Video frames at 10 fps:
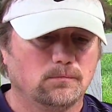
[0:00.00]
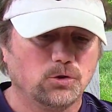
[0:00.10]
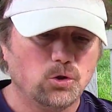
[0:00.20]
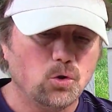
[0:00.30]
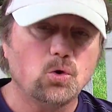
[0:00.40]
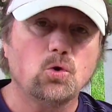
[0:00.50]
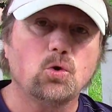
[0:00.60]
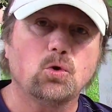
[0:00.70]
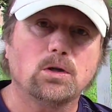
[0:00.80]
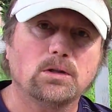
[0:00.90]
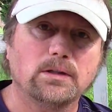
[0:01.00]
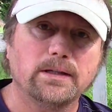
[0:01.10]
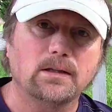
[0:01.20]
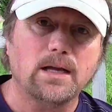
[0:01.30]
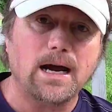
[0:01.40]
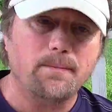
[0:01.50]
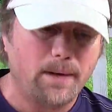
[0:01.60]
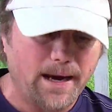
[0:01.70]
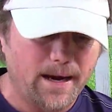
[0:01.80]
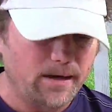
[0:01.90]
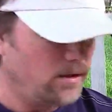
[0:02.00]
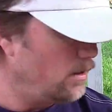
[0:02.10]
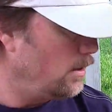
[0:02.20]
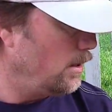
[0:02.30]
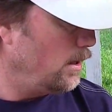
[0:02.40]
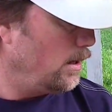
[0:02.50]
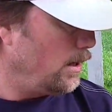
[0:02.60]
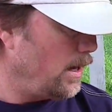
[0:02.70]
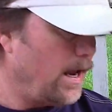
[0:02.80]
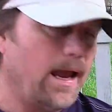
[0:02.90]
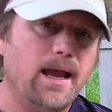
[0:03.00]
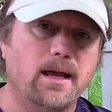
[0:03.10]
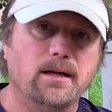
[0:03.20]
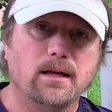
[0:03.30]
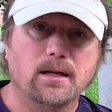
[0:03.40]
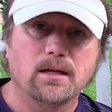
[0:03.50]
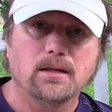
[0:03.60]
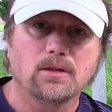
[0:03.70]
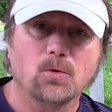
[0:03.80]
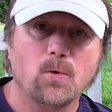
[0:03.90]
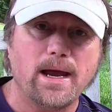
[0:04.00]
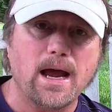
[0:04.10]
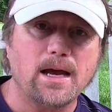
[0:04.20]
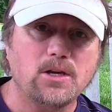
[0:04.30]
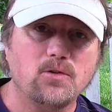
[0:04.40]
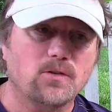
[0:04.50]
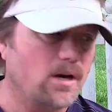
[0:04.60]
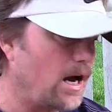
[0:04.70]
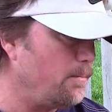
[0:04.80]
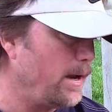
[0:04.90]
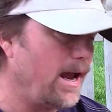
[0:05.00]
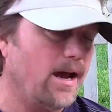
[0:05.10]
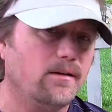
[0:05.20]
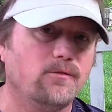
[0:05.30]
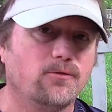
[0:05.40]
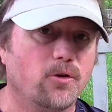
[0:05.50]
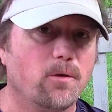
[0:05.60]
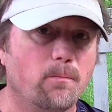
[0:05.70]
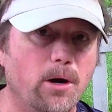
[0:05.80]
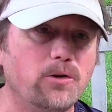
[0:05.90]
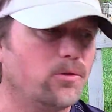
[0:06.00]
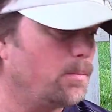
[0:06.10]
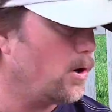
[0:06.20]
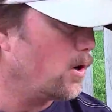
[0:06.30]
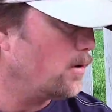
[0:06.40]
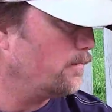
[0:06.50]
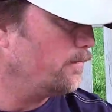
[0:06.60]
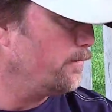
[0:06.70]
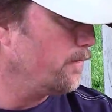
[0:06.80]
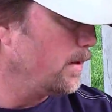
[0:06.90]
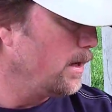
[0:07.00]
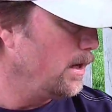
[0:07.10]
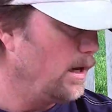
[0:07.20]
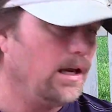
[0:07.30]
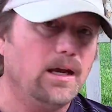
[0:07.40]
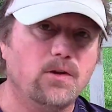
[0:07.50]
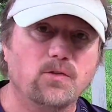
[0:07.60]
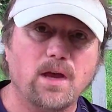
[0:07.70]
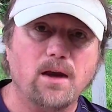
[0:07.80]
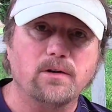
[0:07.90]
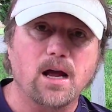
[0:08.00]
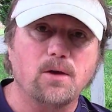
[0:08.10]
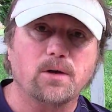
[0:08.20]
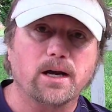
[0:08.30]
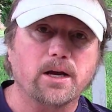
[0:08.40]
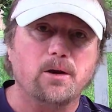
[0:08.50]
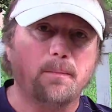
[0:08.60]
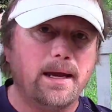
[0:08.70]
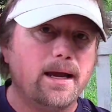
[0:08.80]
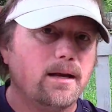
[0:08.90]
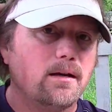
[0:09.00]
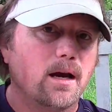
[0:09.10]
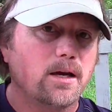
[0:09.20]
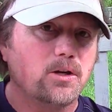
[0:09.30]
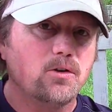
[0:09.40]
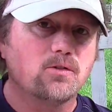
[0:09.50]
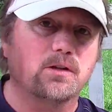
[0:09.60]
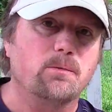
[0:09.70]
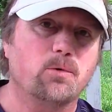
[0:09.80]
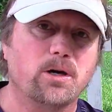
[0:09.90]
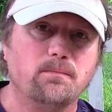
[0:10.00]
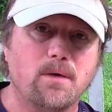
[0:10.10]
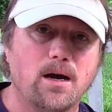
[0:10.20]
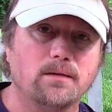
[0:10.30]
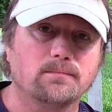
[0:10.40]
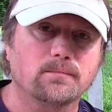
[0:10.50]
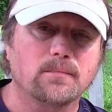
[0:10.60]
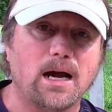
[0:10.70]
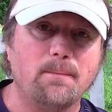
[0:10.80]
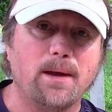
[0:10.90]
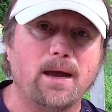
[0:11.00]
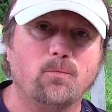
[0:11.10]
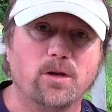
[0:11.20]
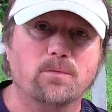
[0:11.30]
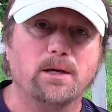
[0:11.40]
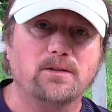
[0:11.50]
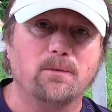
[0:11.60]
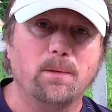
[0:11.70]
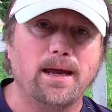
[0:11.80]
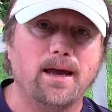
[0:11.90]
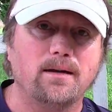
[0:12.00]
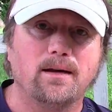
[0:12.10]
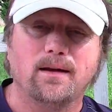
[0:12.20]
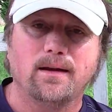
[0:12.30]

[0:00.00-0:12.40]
cool little iPad. And the way I use an iPad for the most part is every night when I go to bed, I usually bring my iPad with me to bed